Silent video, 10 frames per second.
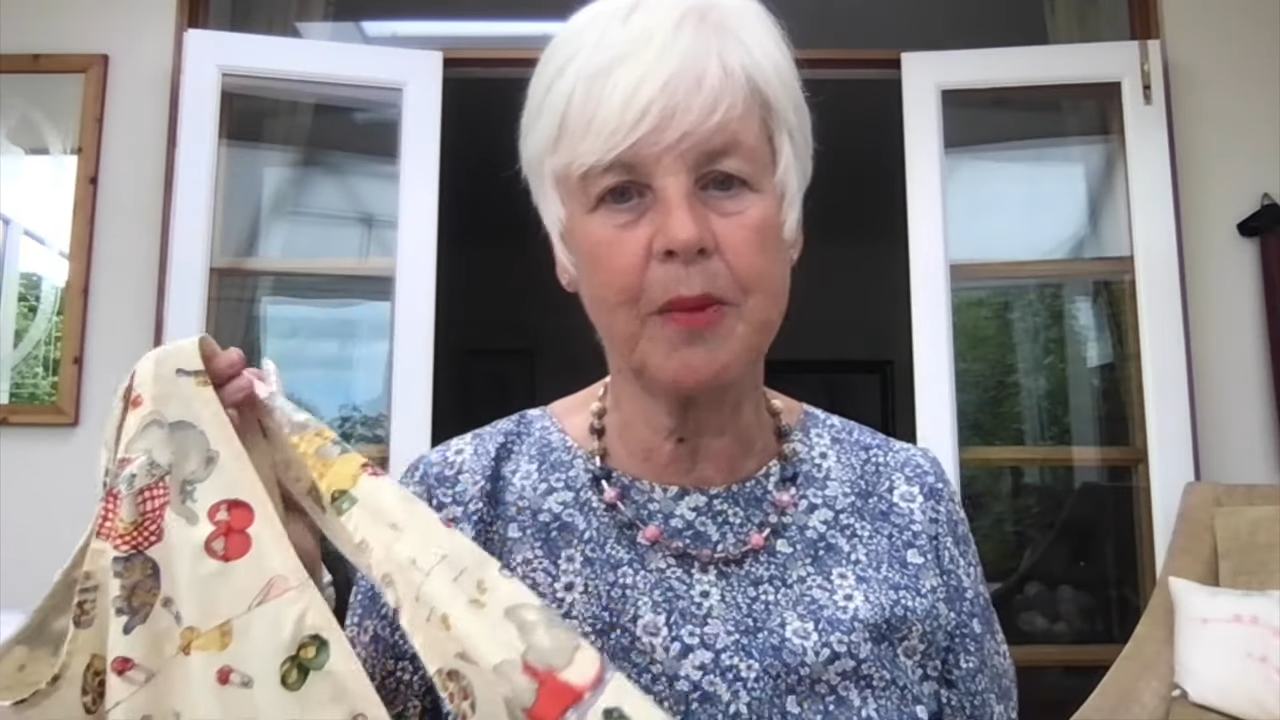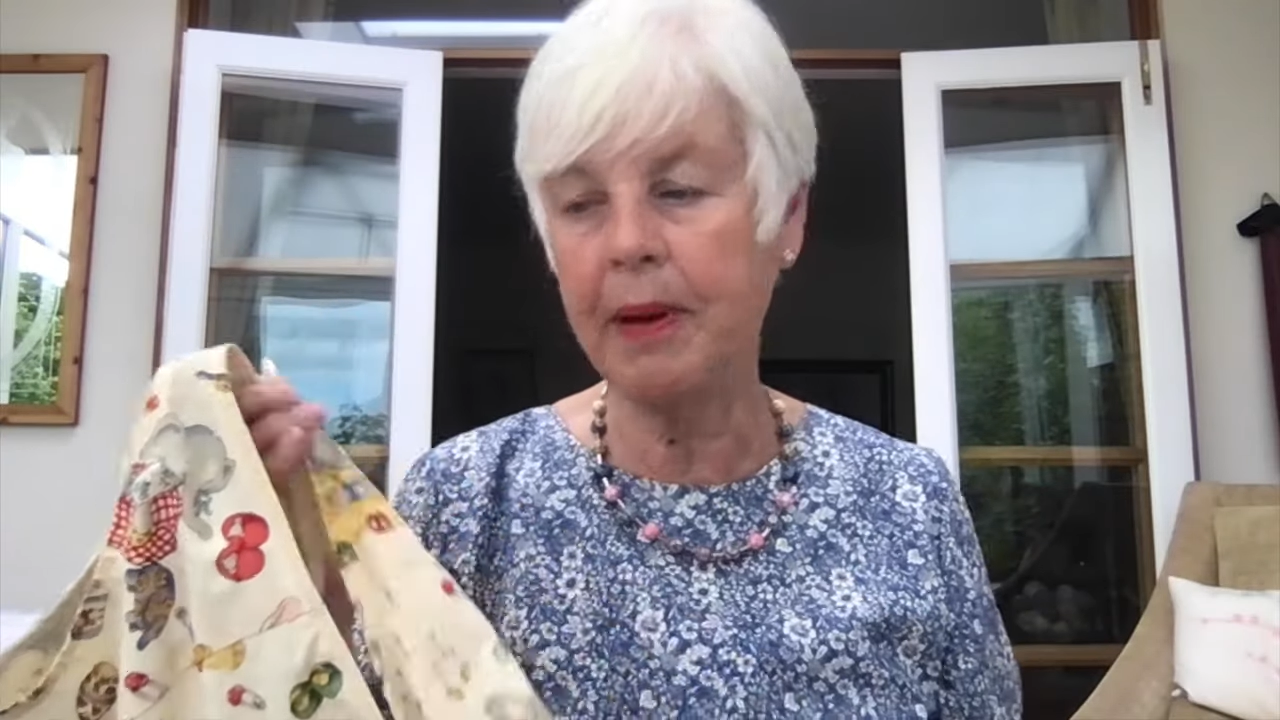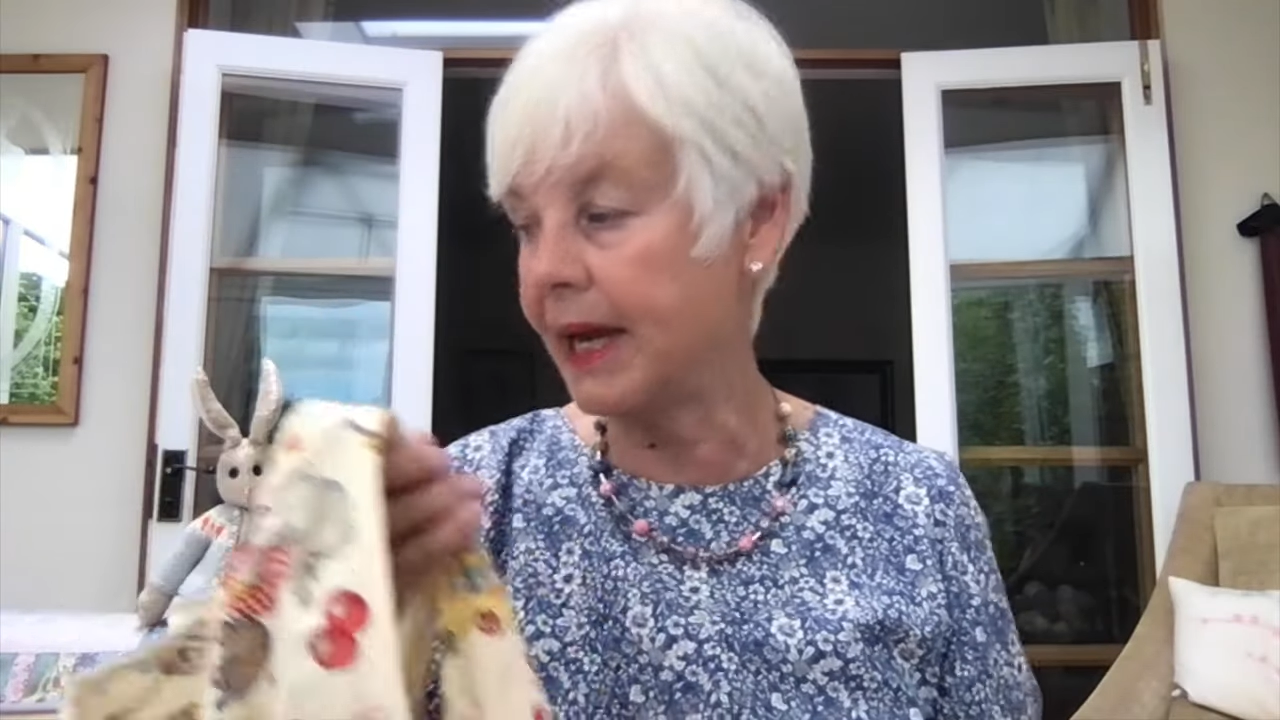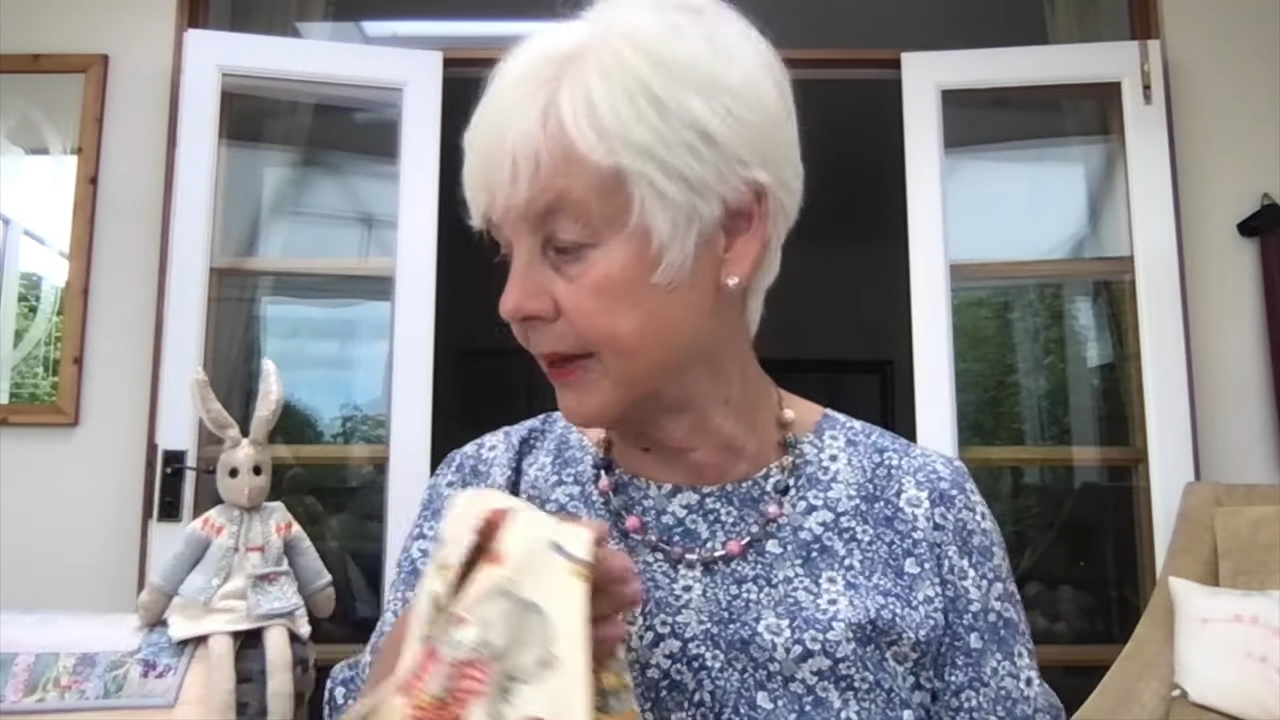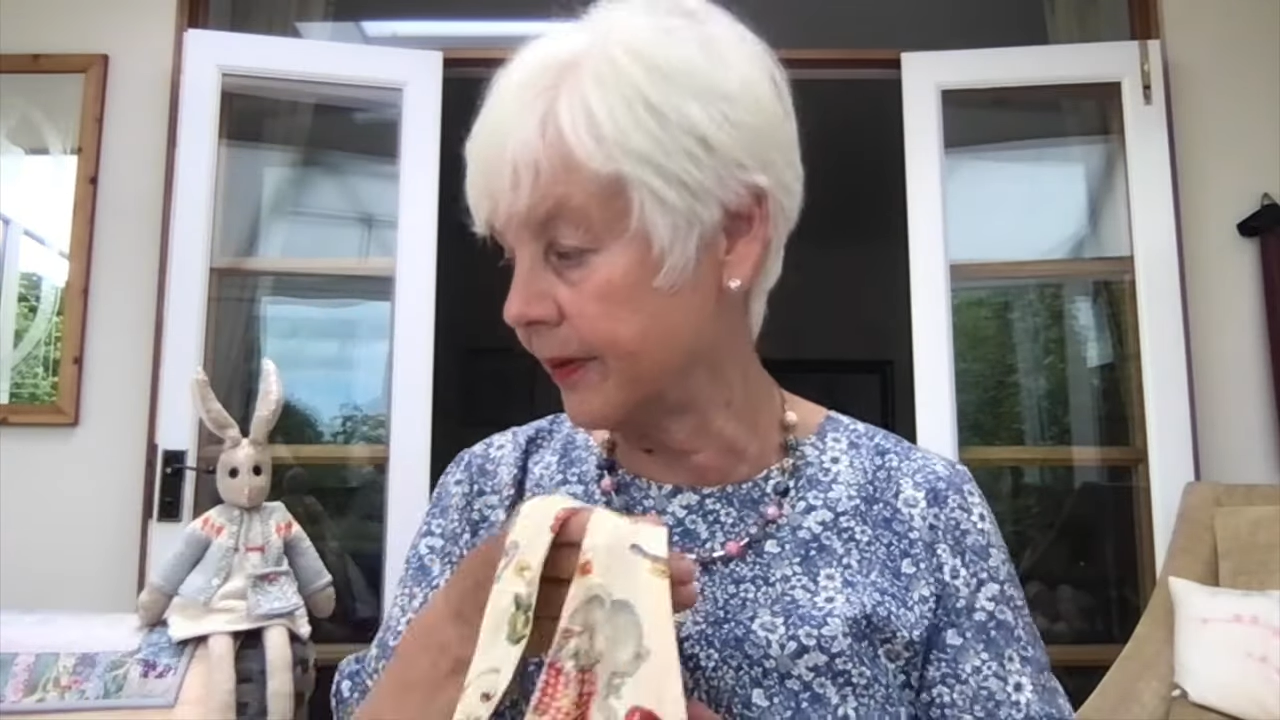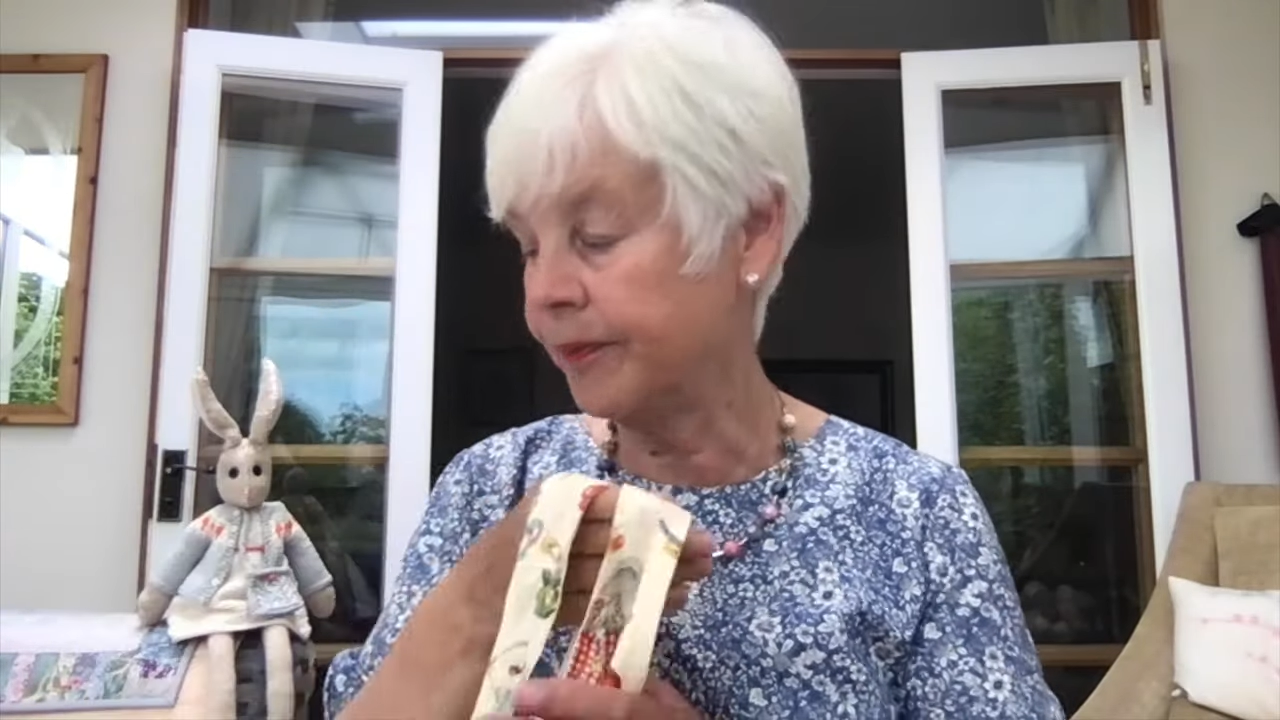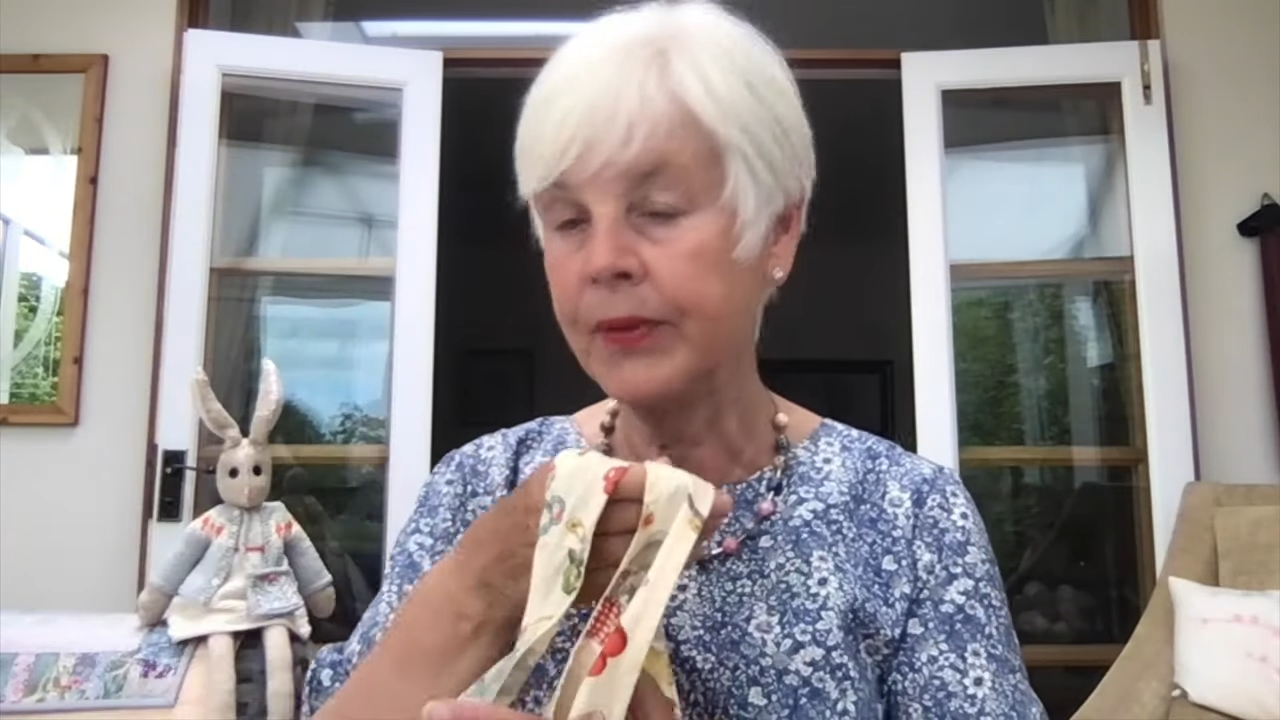a pattern?